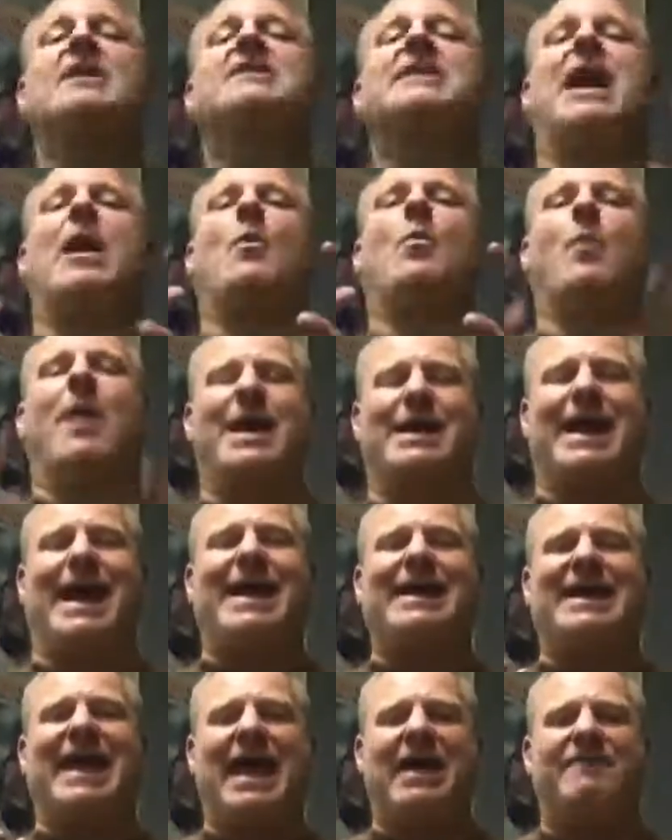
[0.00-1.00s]
Now, when
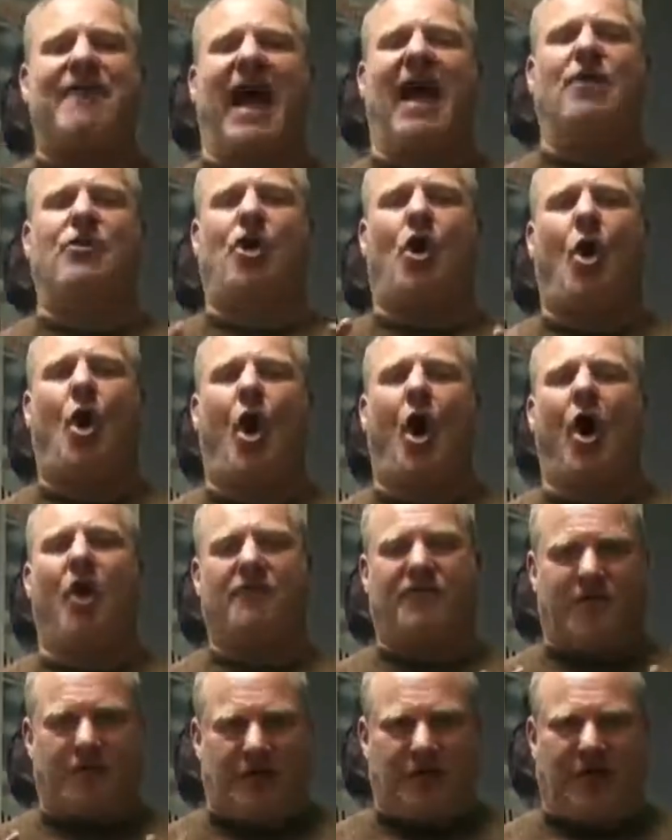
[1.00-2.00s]
I gave out
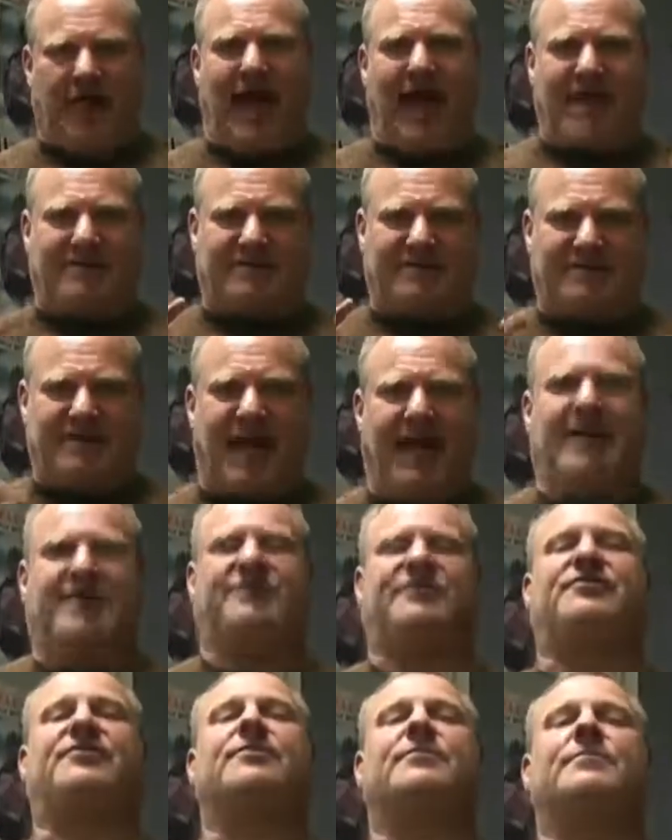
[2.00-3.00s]
Harvard last
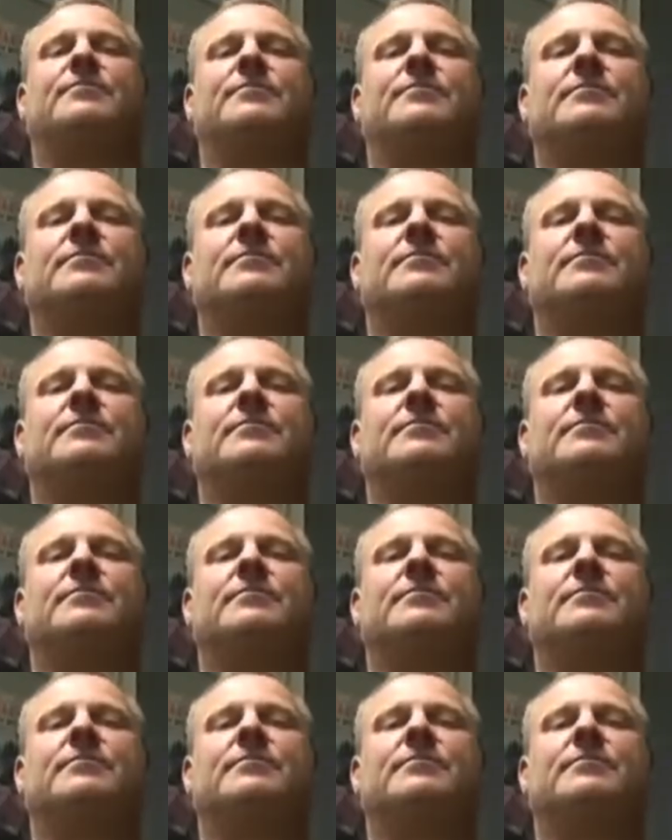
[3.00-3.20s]
night,